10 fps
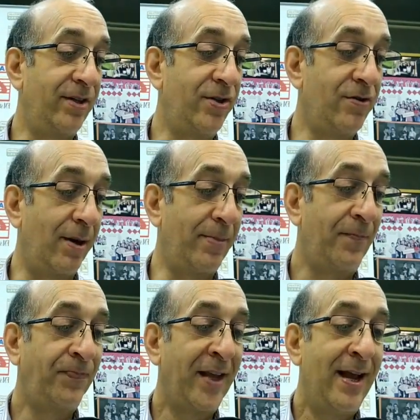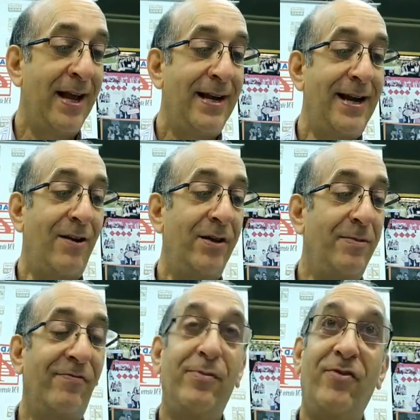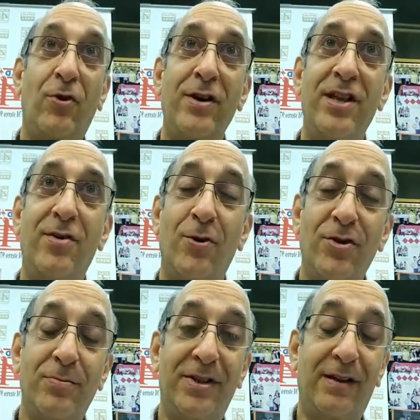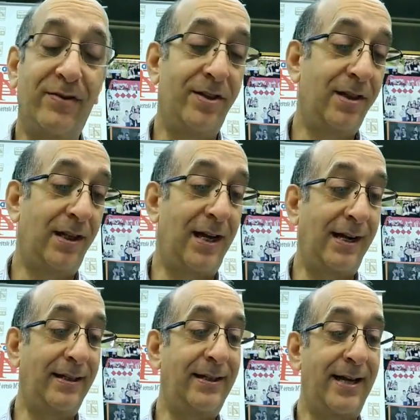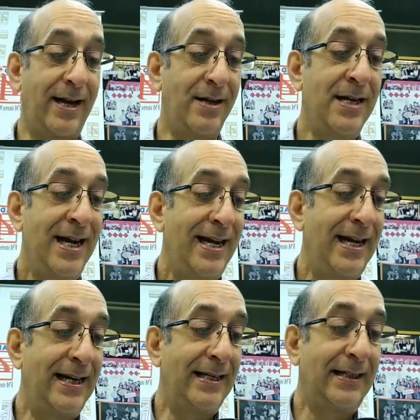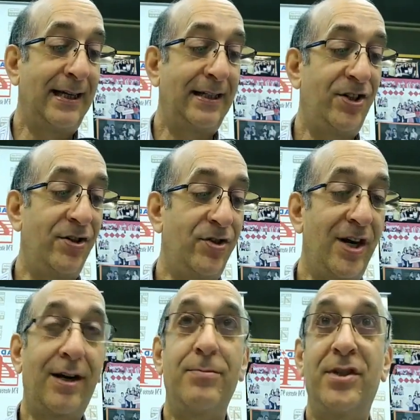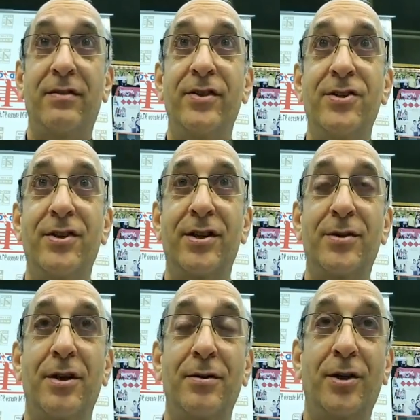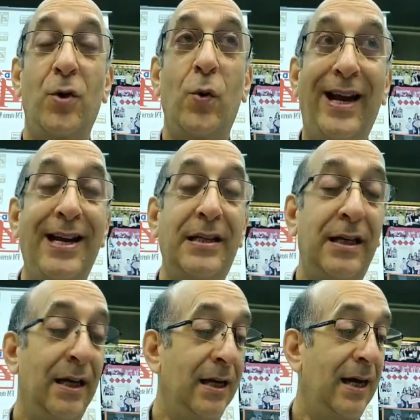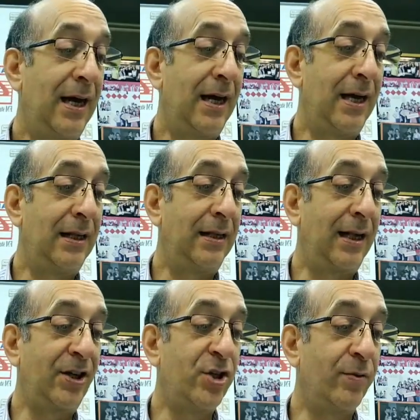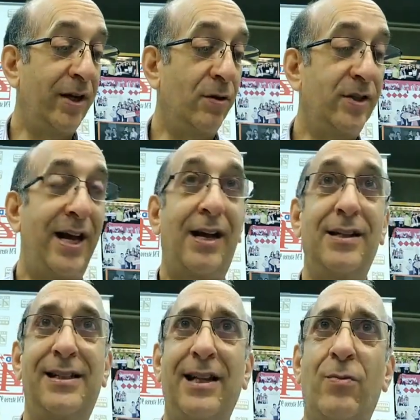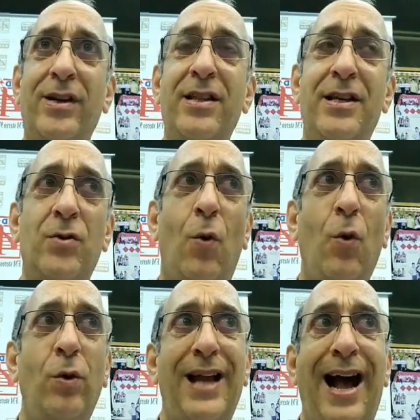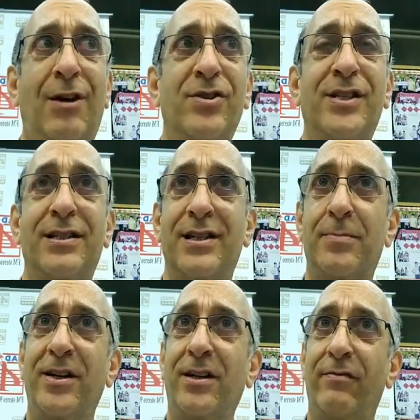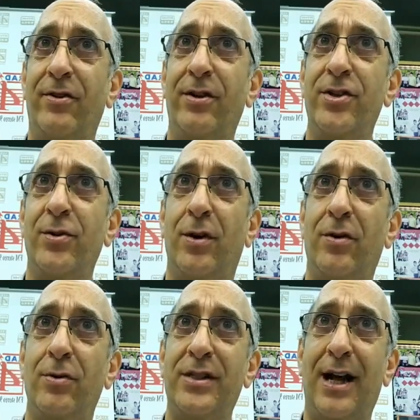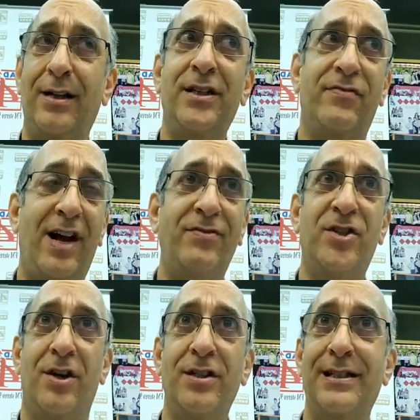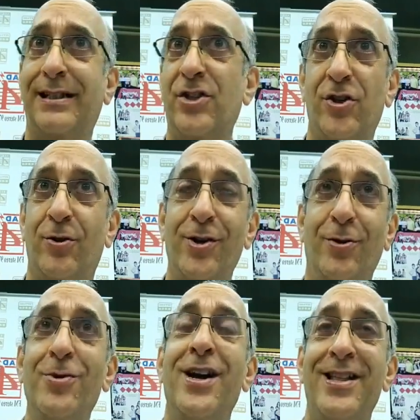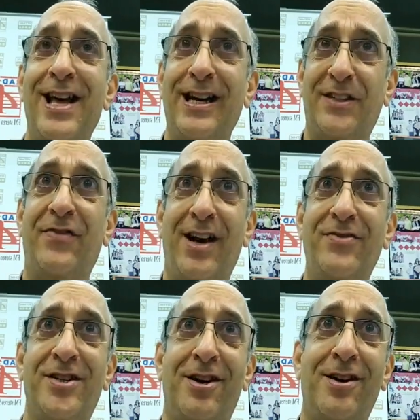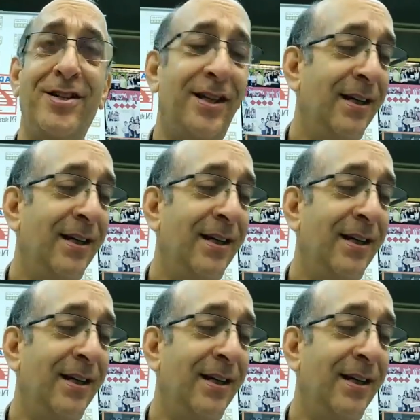in Europe. Now, he, before he throws himself into the lion's den, he decides to check himself into this quaint uh, luxury hotel. It's like one of these old houses that's been converted to a hotel. It's five stars because they show you that it's five stars,